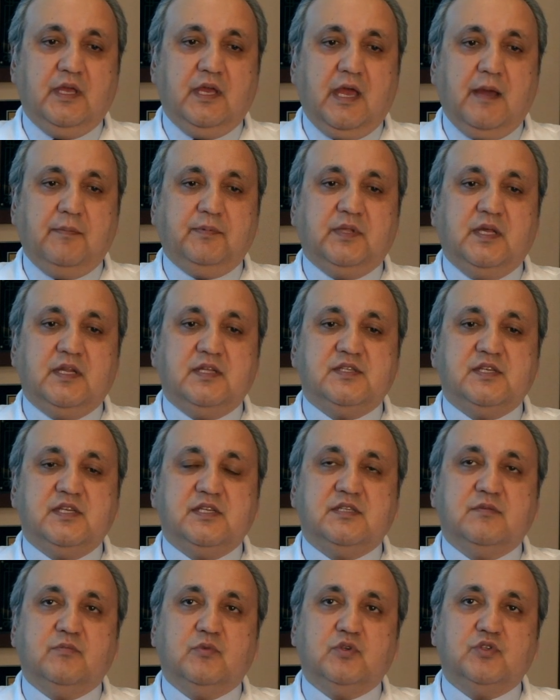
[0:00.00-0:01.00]
hepatitis C
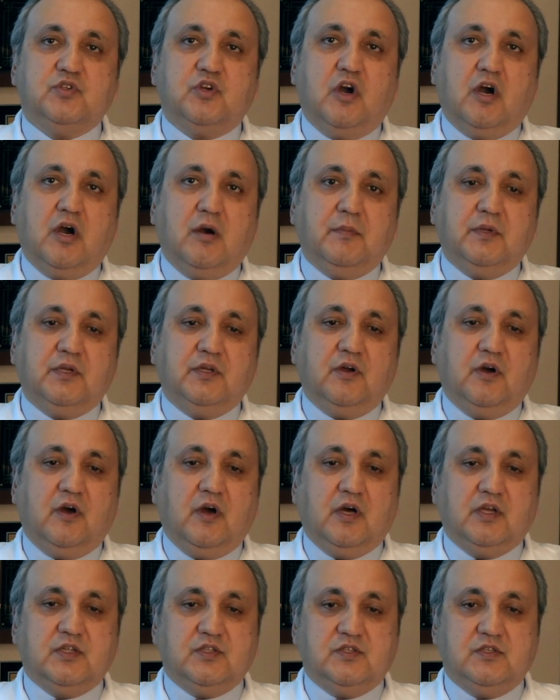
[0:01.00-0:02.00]
is the most common
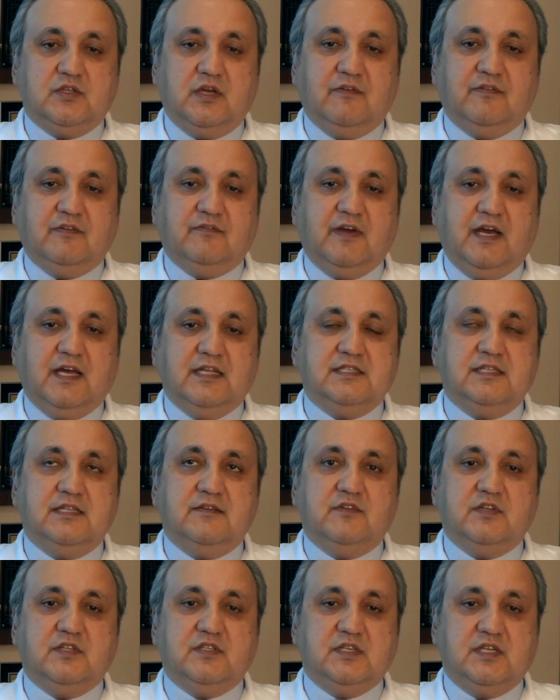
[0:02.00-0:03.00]
cause of advanced
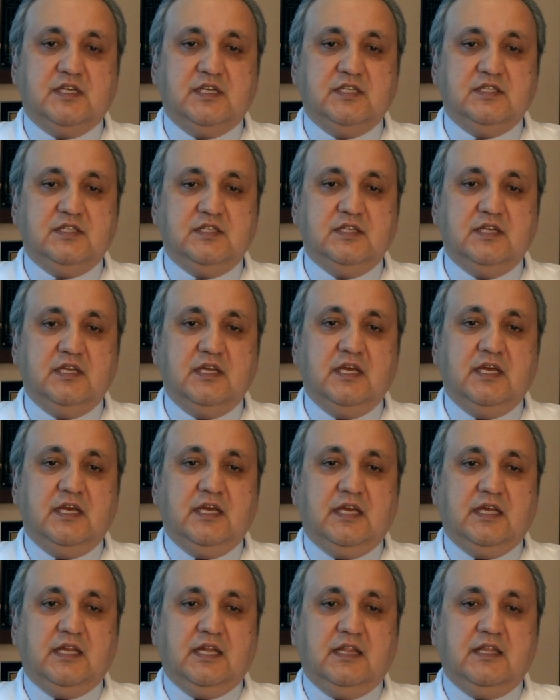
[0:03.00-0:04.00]
liver disease,
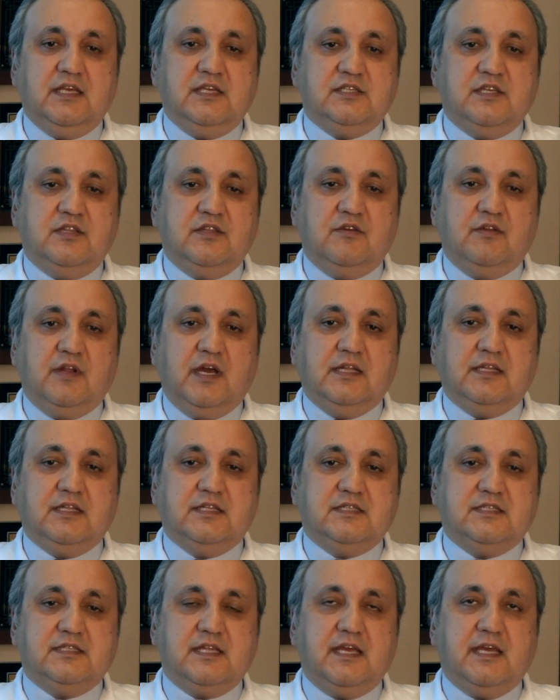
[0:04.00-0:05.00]
and at least in the
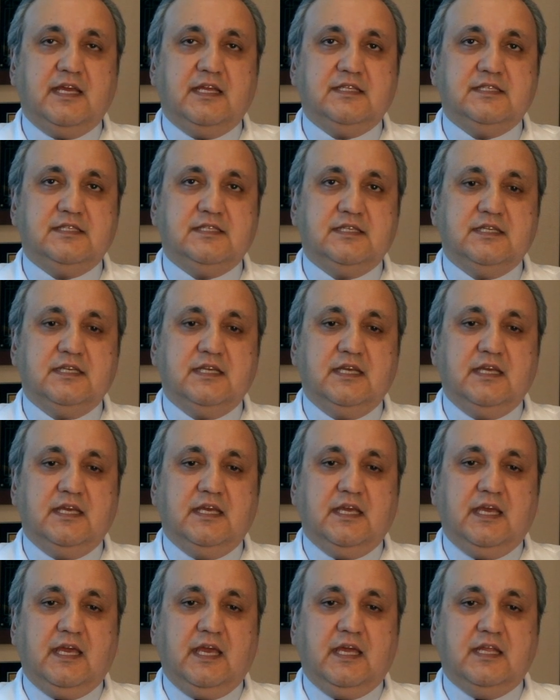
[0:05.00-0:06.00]
United States,
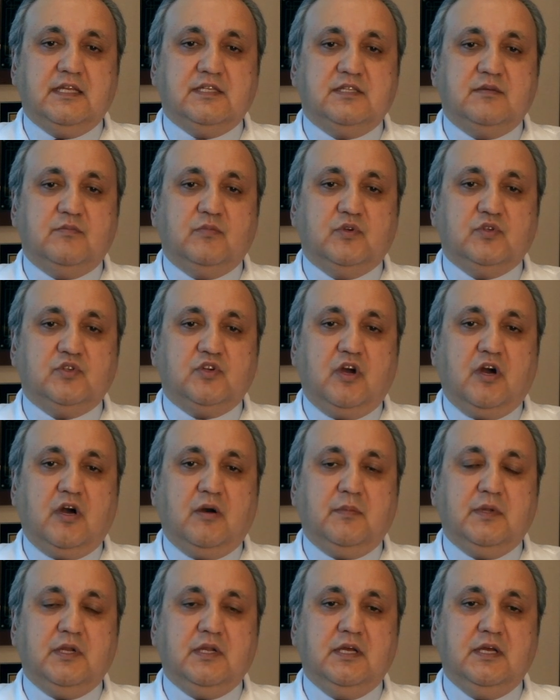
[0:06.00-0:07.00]
it is the most
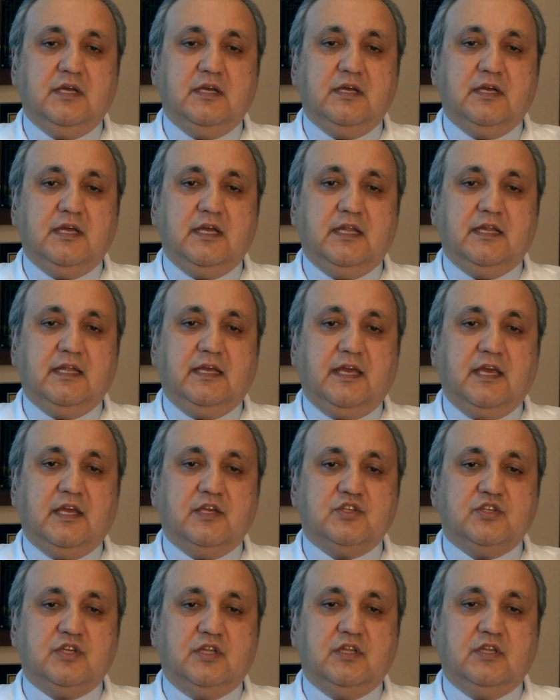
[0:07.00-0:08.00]
common
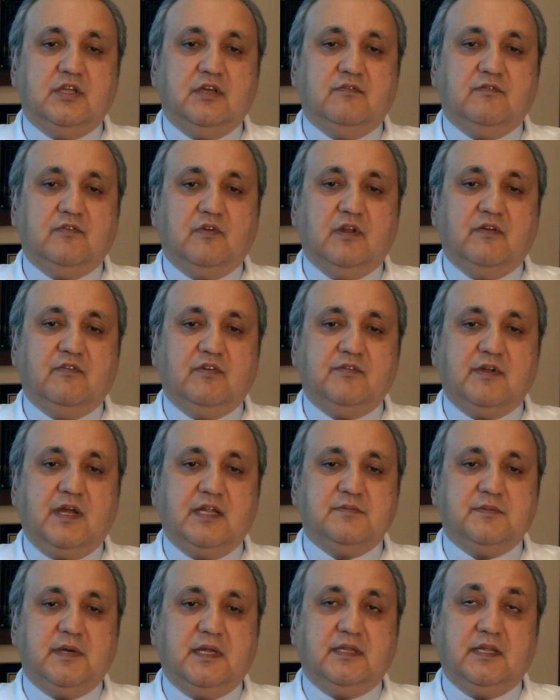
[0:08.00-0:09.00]
indication for liver
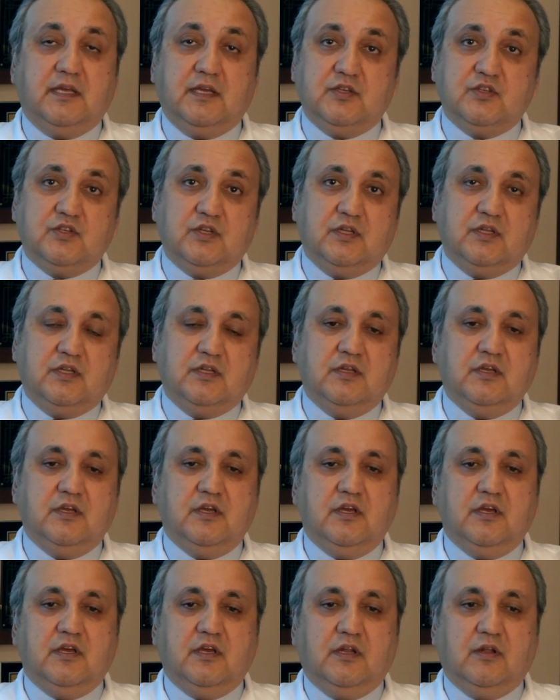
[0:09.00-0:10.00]
transplantation
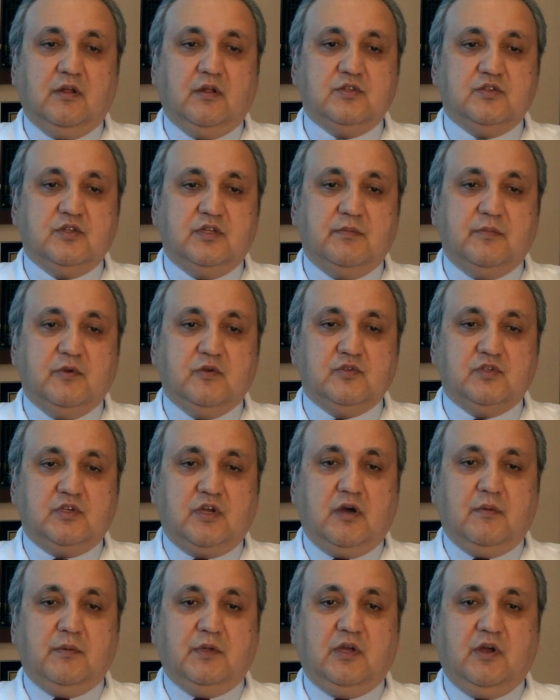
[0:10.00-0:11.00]
and also the most
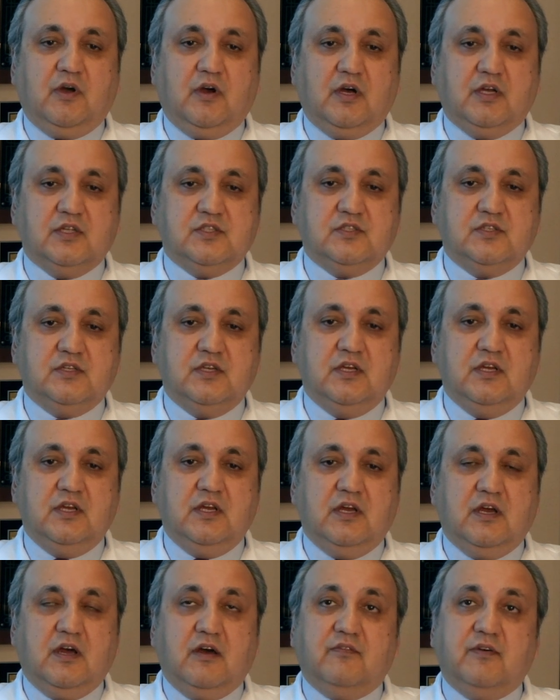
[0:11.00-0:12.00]
common cause
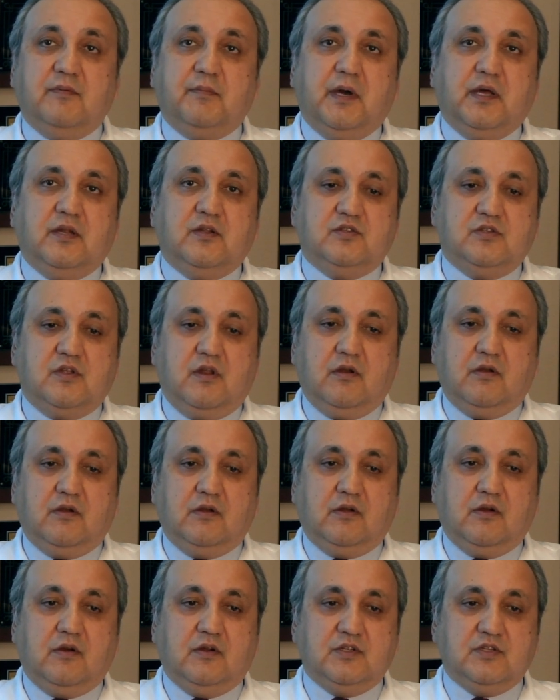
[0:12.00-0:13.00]
of
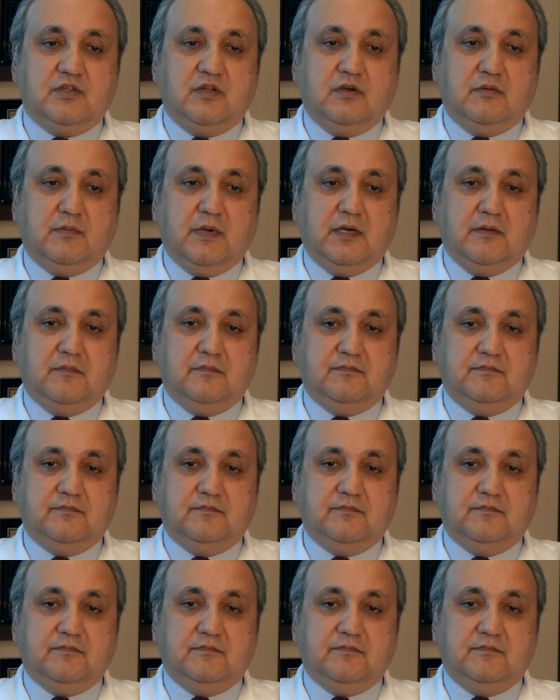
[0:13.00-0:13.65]
hepatocellular carcinoma.